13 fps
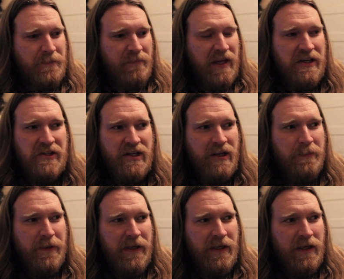And it's going
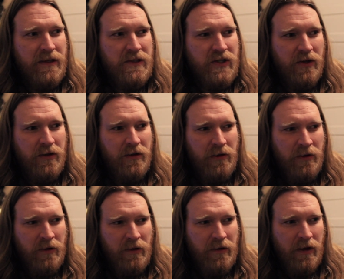to be
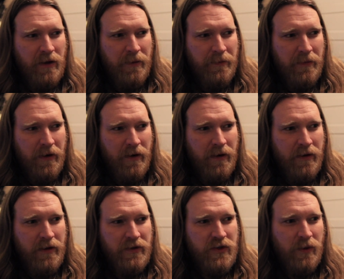until about the
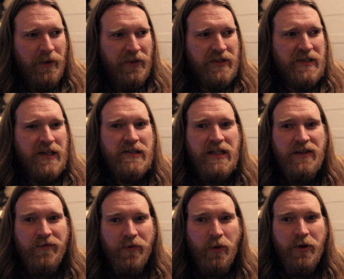
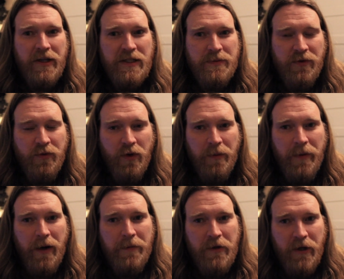1640s before the
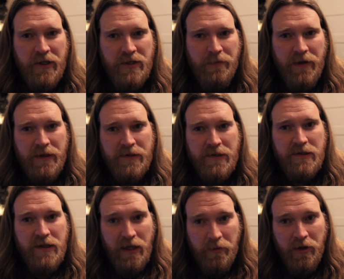population begins to
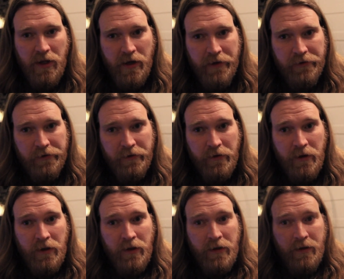stabilize.
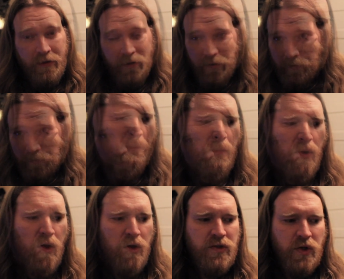
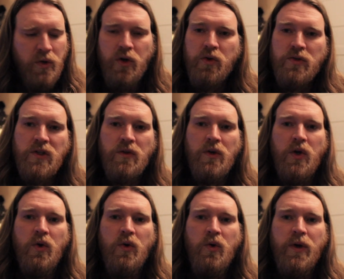So
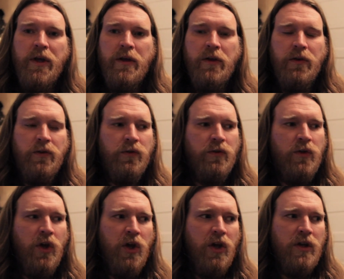who is
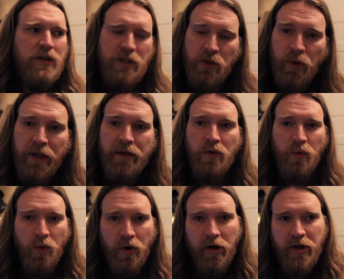doing the
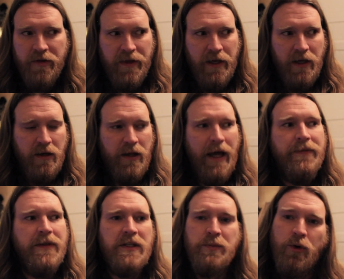work then at
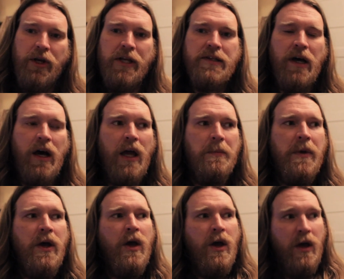this point in time?